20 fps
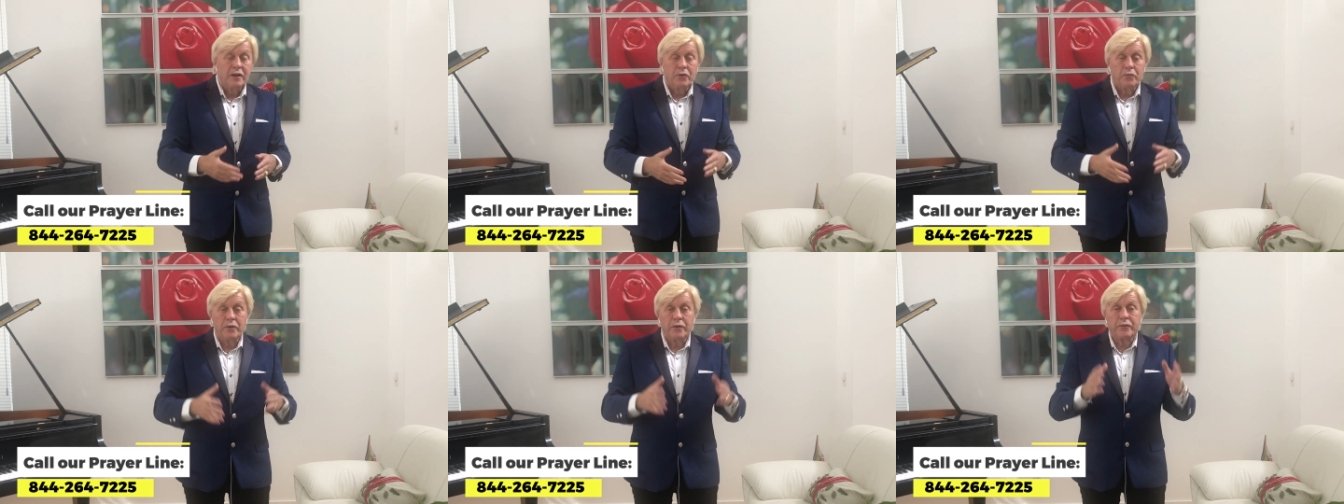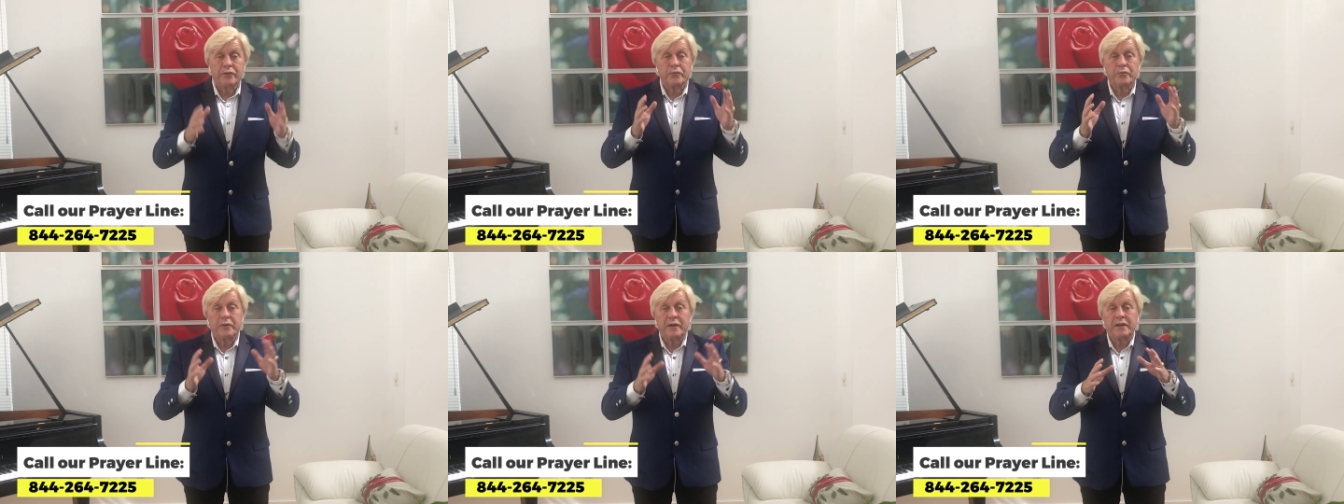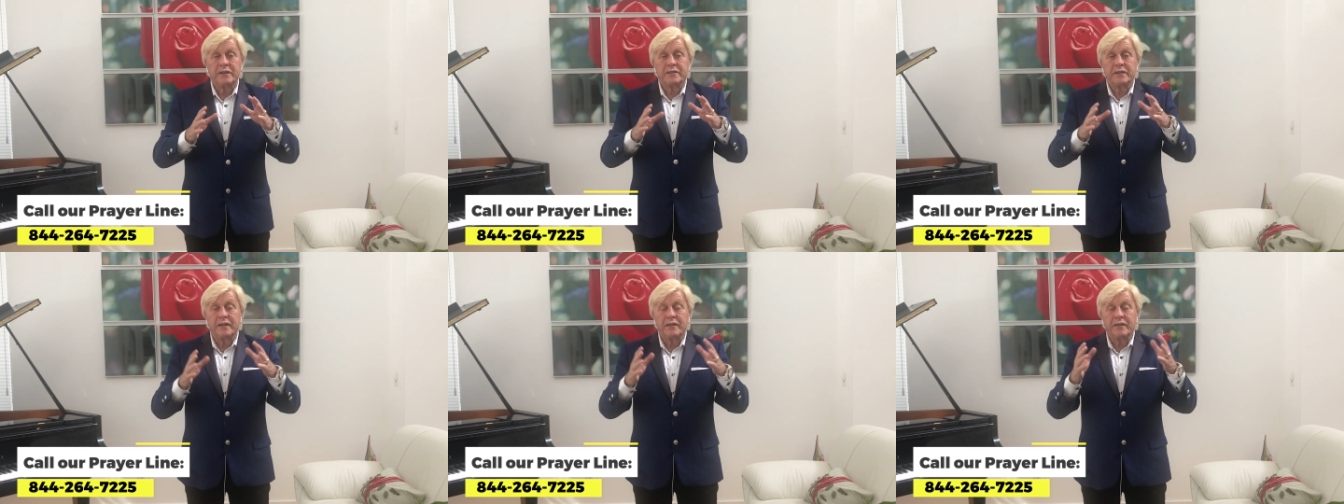Well, the
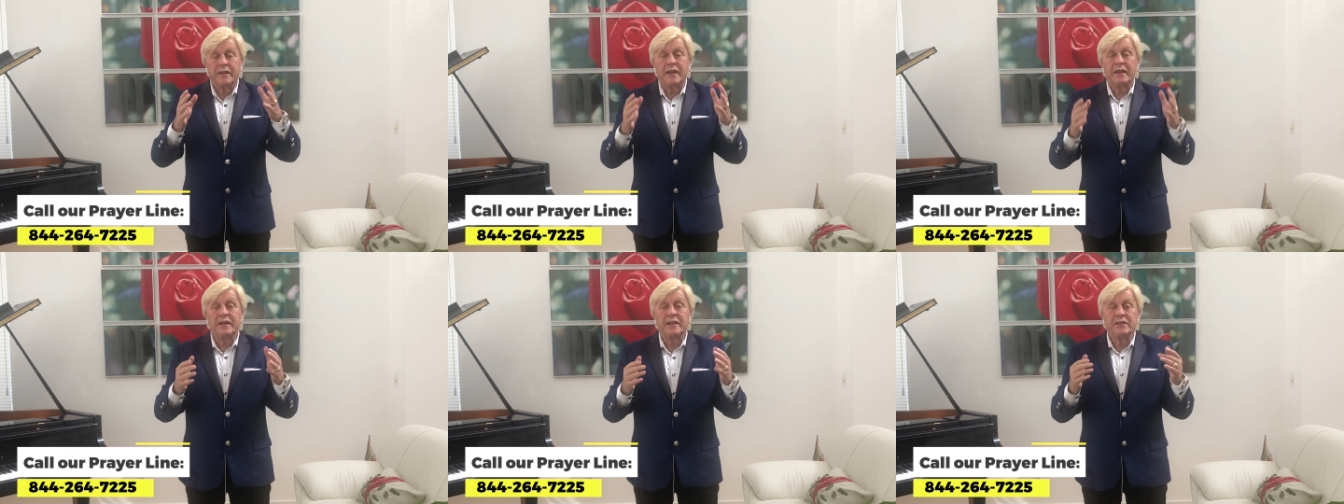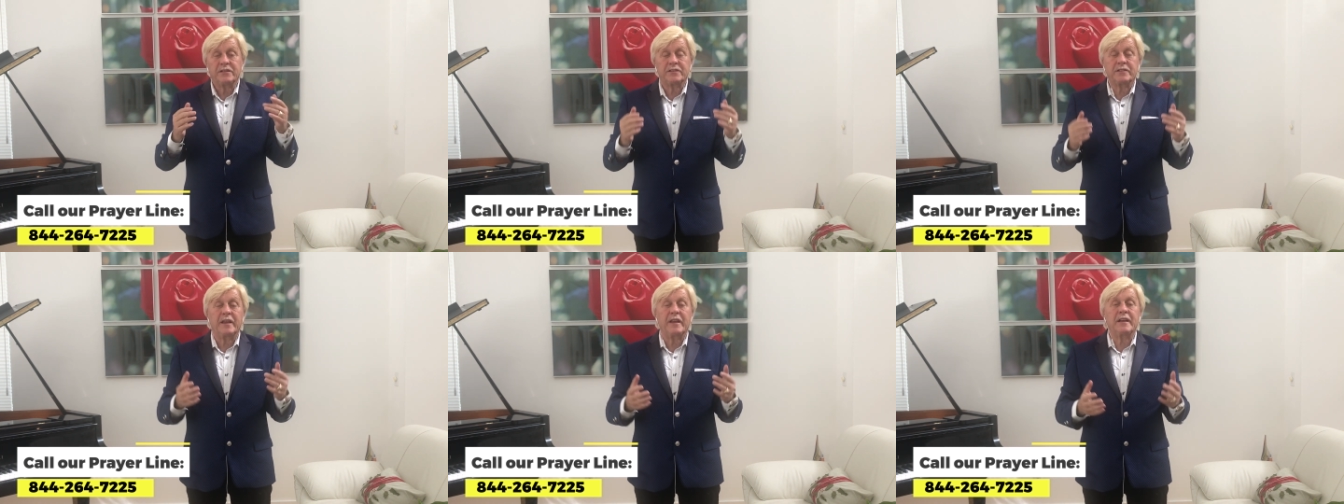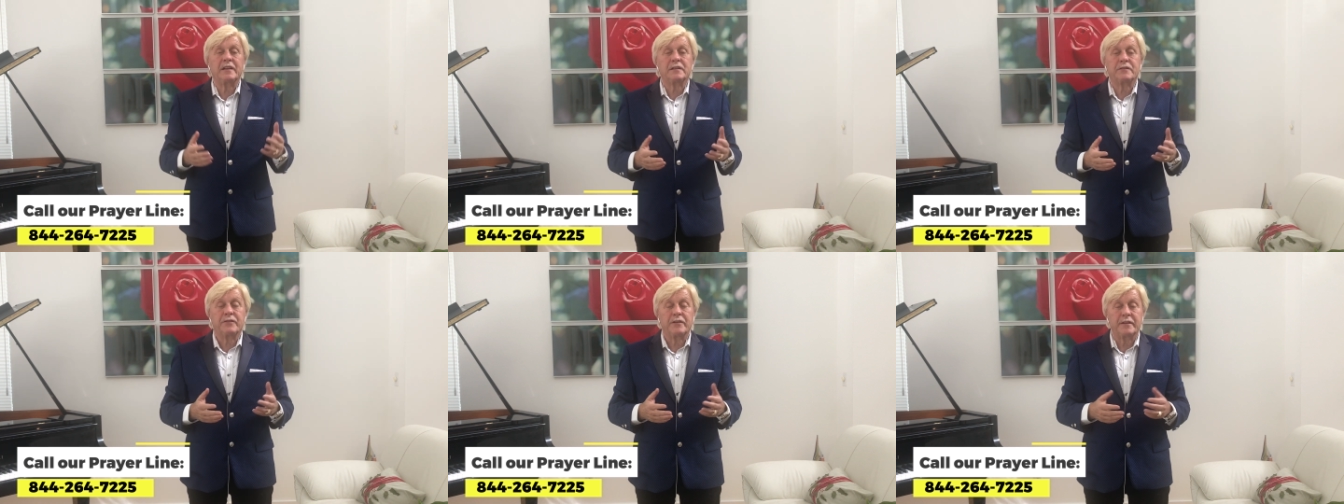reason that he
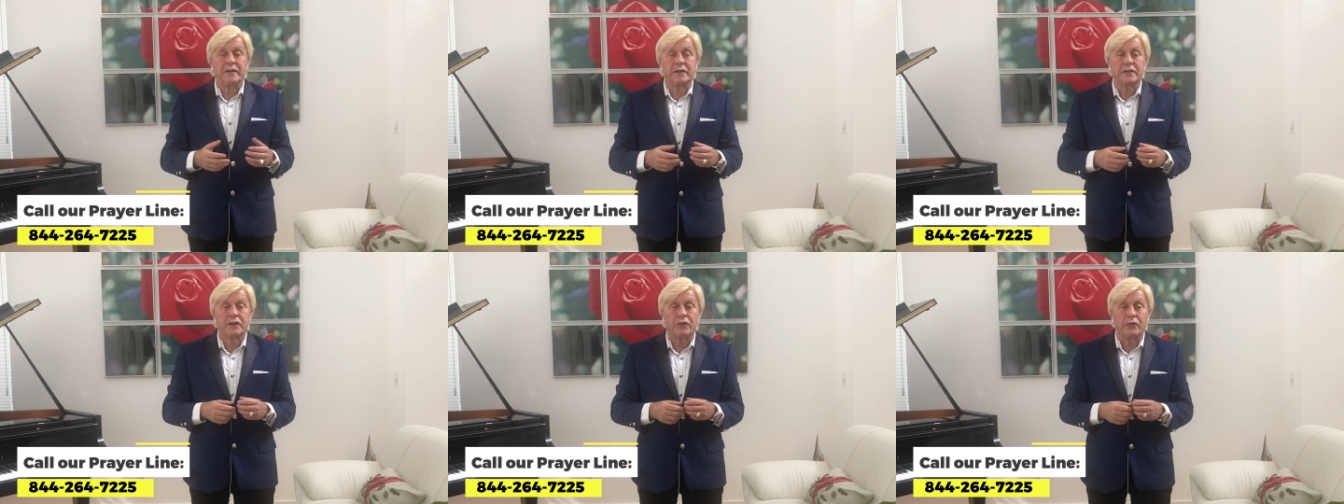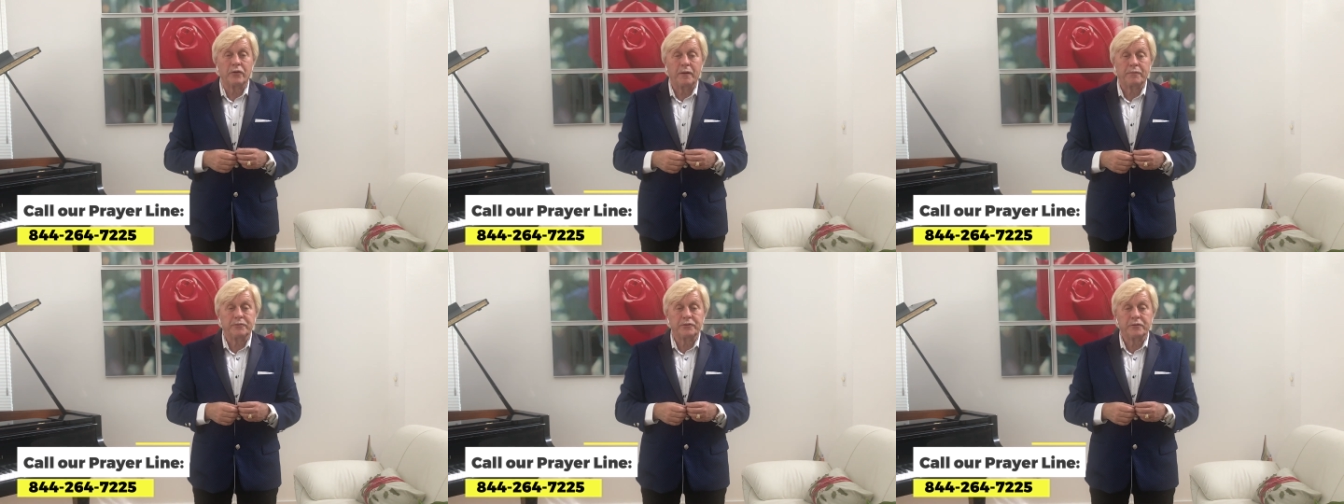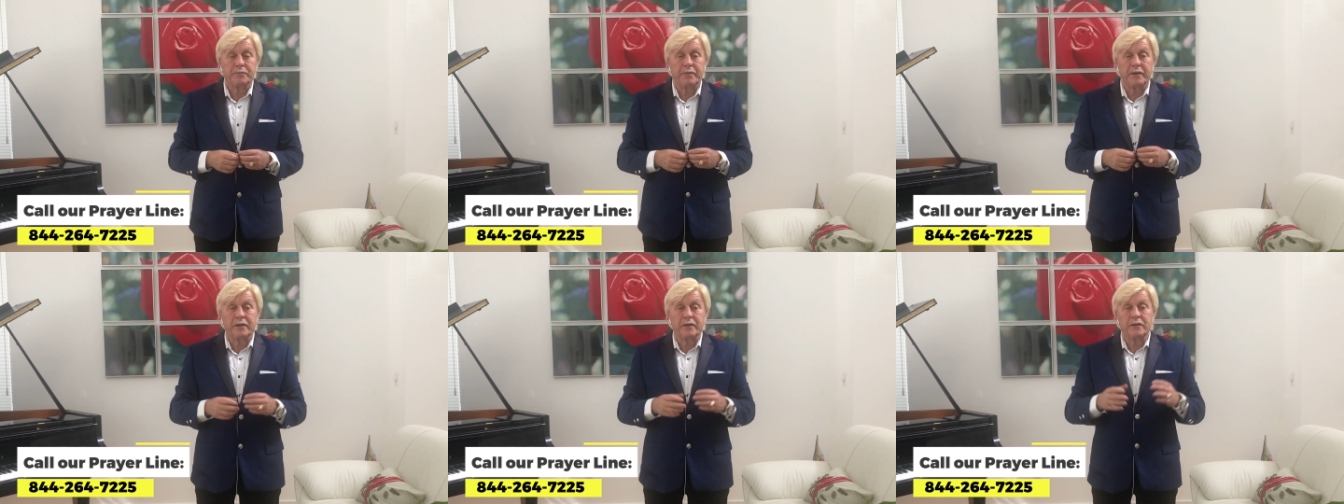stands for that corruption
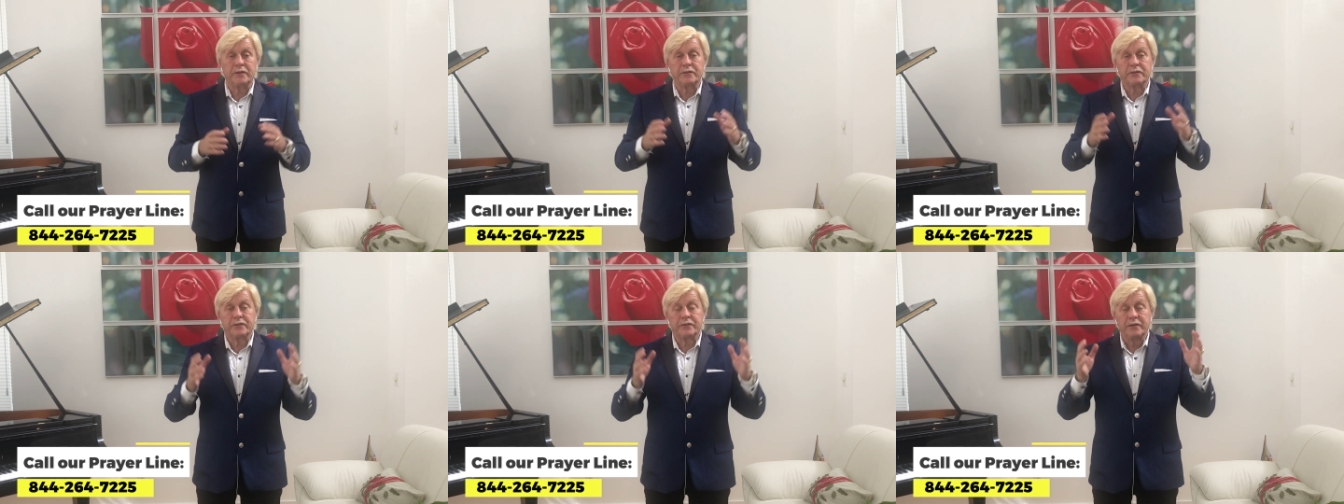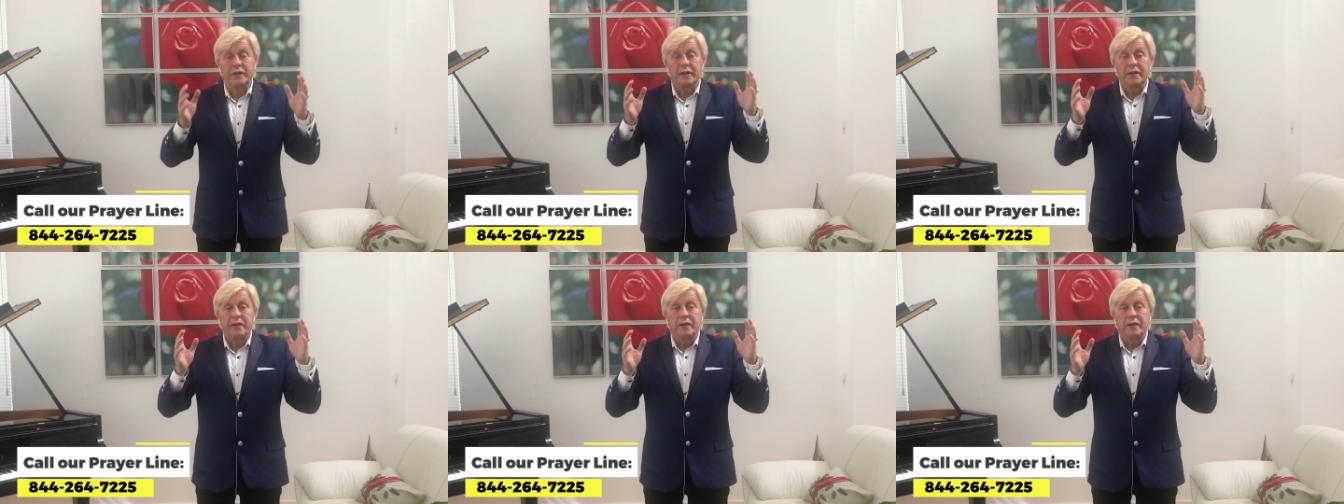is because